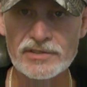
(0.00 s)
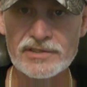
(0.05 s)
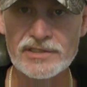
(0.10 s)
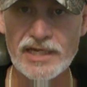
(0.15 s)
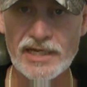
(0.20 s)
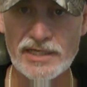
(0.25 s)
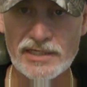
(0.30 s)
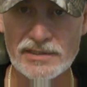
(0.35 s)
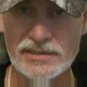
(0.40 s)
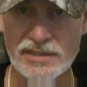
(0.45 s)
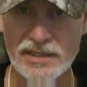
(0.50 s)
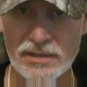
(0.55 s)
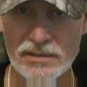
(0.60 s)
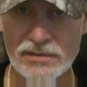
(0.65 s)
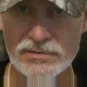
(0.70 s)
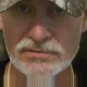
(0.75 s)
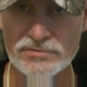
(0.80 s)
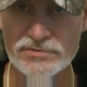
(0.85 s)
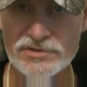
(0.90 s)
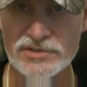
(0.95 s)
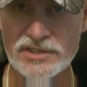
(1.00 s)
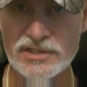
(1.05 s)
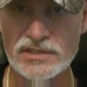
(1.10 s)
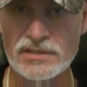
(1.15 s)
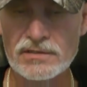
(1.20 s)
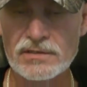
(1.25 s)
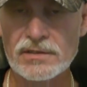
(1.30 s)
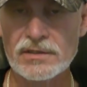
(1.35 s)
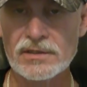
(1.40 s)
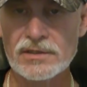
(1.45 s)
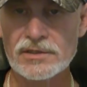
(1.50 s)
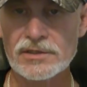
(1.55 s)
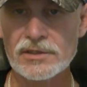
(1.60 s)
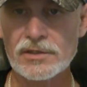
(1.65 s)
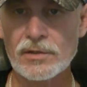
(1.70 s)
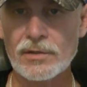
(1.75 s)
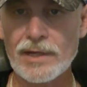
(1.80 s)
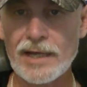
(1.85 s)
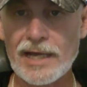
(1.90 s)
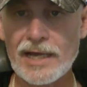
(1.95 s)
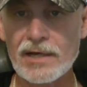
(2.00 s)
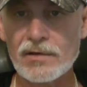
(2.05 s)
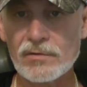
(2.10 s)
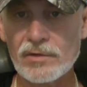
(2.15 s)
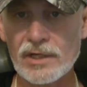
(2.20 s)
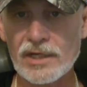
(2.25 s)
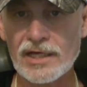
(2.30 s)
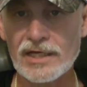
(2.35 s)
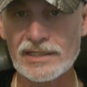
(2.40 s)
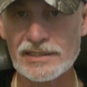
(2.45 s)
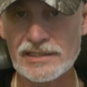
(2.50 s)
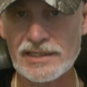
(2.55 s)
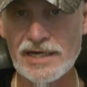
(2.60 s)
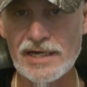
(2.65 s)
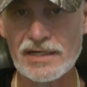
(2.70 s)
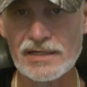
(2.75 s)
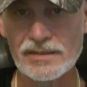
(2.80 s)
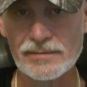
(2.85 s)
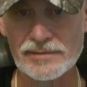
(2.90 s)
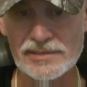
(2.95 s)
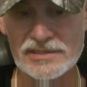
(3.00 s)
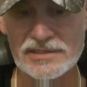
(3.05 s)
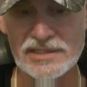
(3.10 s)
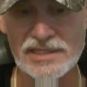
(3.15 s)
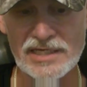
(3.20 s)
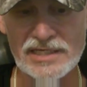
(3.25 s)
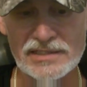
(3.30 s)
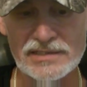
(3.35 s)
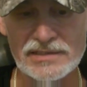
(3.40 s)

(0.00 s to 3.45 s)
take notes and outline documents like